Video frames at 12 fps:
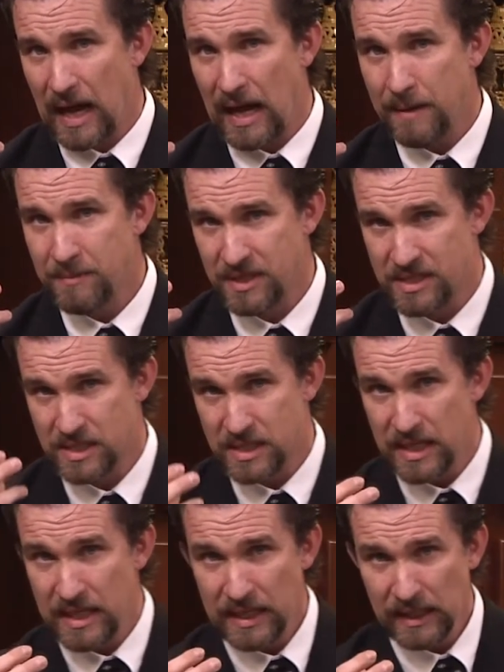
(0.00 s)
I am to
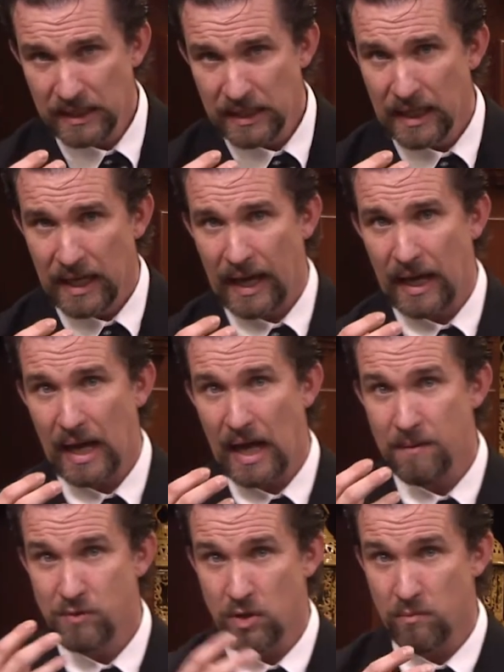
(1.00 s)
sing and
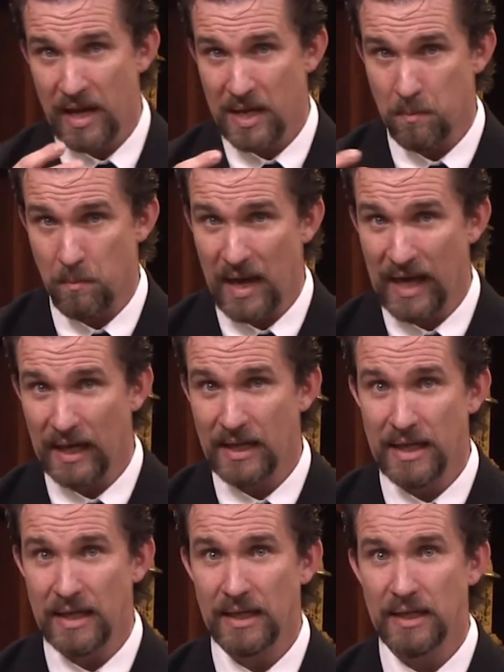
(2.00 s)
I am to make
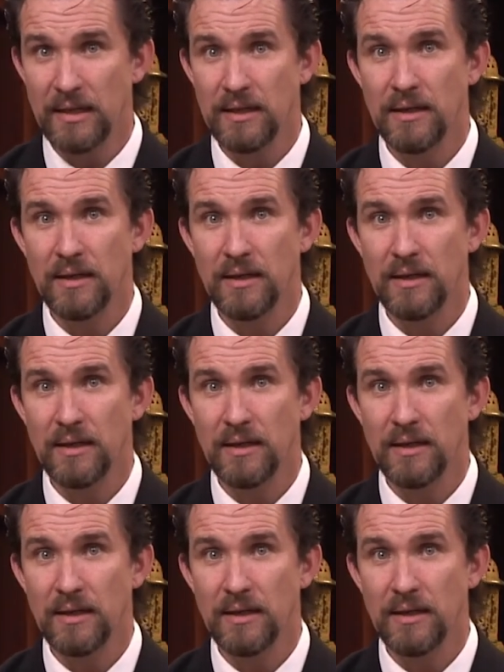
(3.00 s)
melody